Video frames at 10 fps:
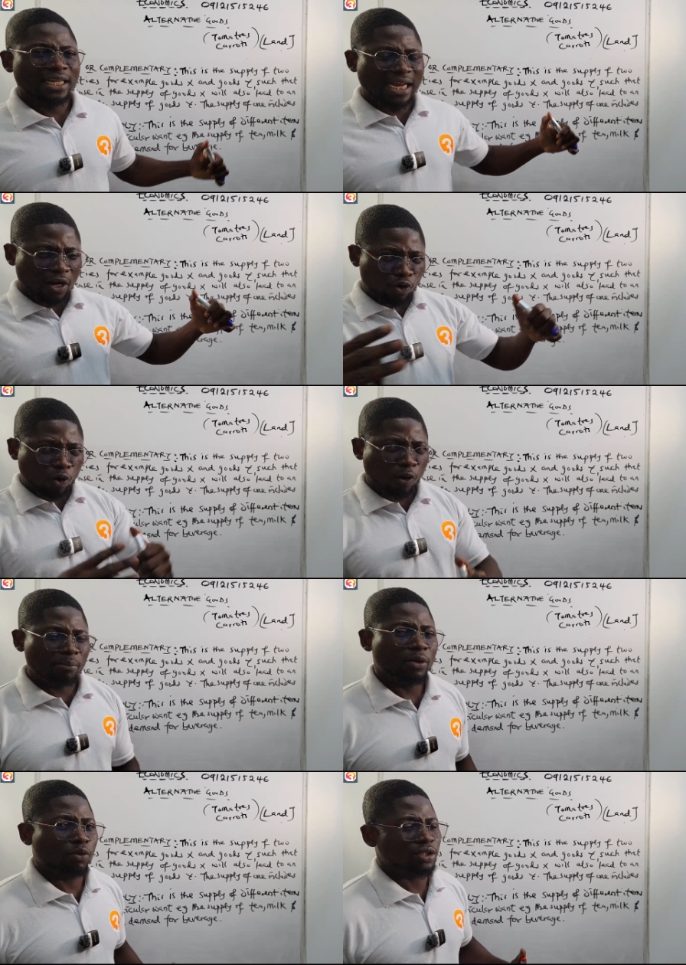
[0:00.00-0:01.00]
They are
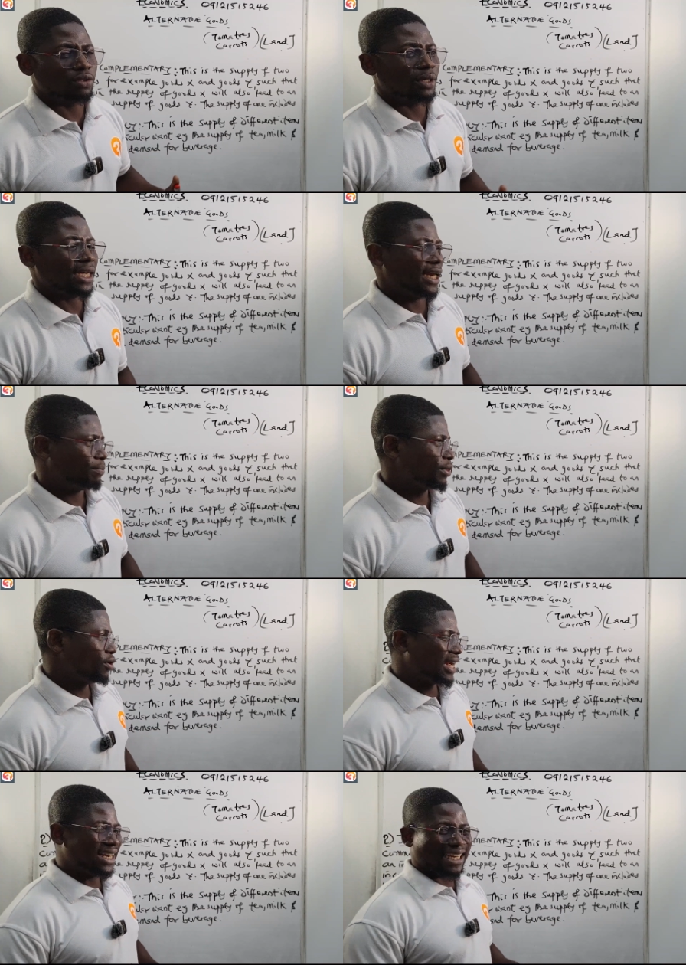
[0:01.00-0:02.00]
coming what together.
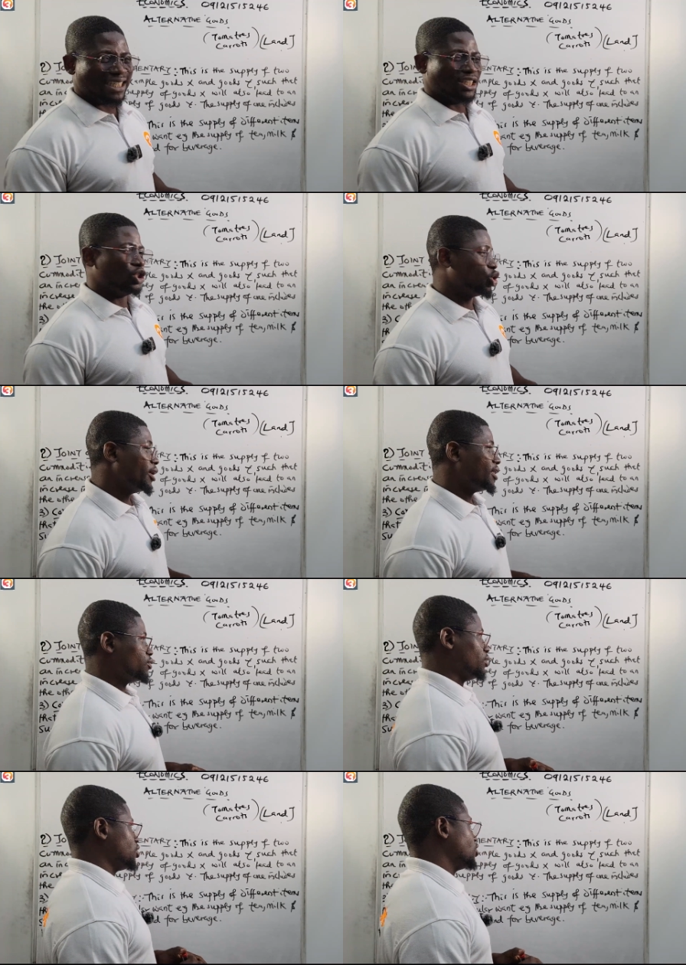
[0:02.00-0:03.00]
All right, that is joint what